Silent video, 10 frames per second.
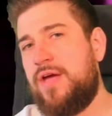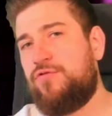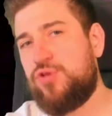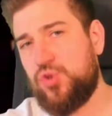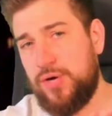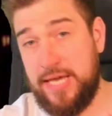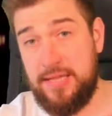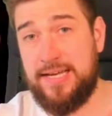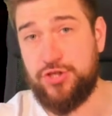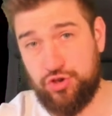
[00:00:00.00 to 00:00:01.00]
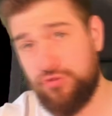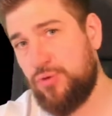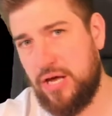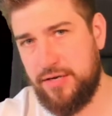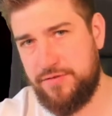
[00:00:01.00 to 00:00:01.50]
if we're talking like
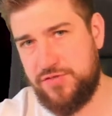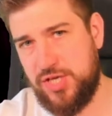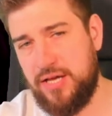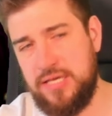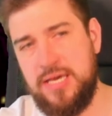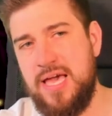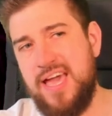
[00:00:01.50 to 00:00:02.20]
true line of sight,